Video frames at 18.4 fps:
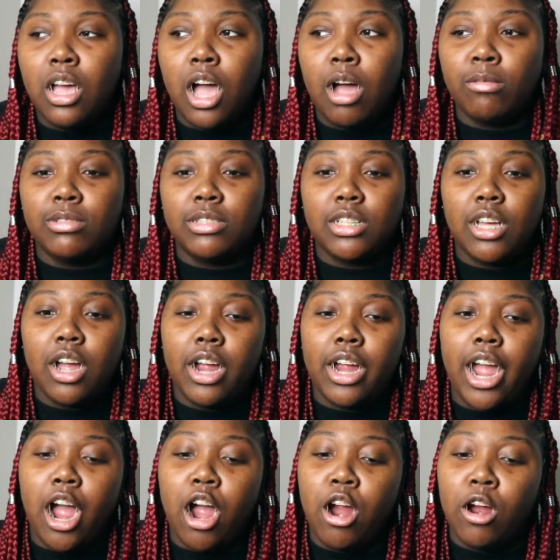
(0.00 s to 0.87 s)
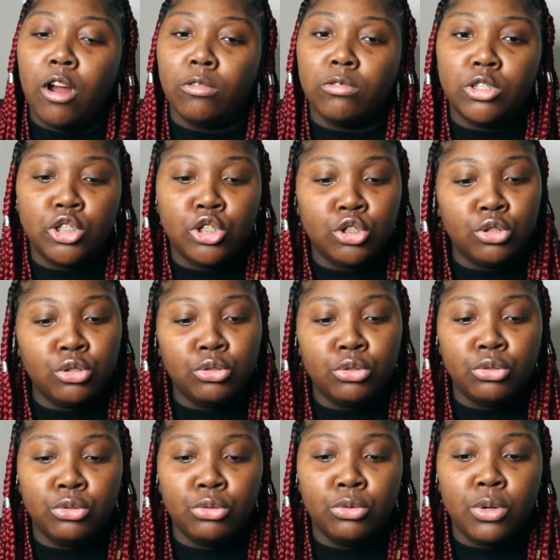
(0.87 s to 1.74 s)
I'm sorry I hurt
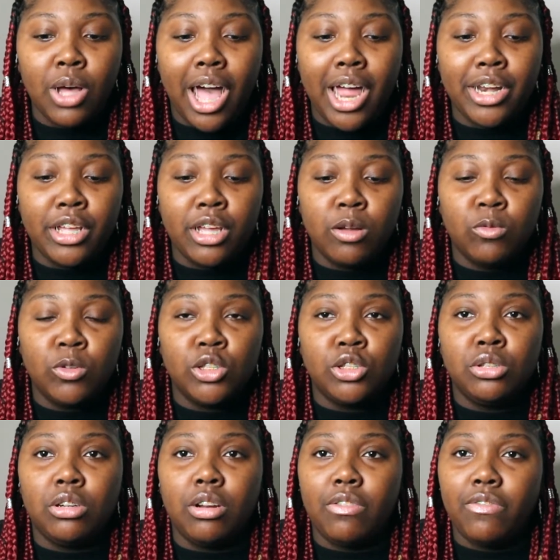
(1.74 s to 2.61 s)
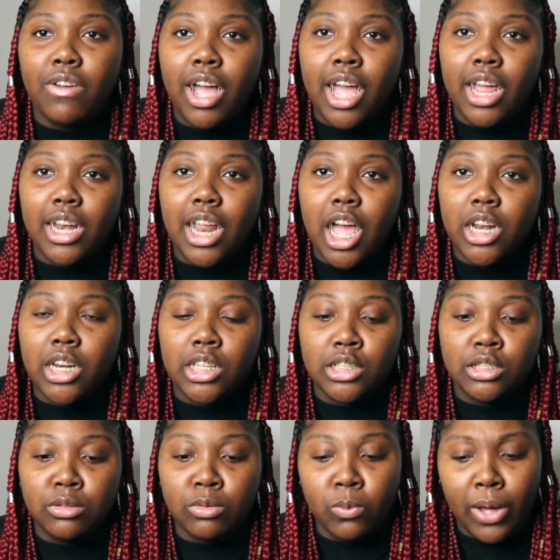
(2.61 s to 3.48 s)
you. I didn't want you to find out
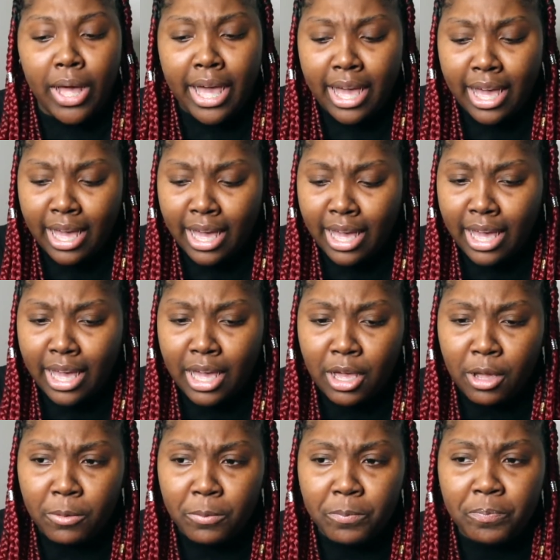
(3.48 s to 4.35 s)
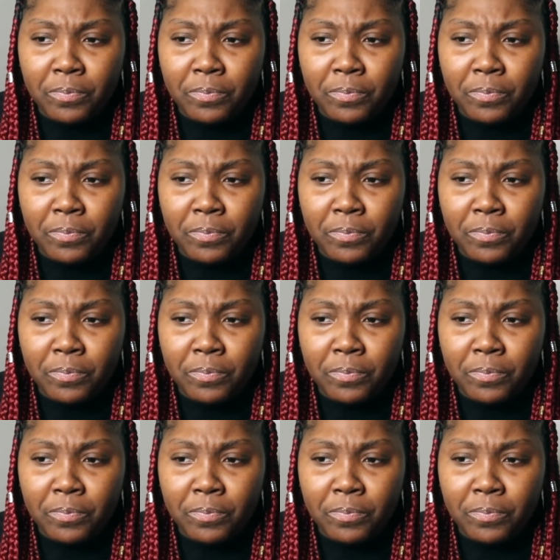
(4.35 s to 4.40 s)
this way.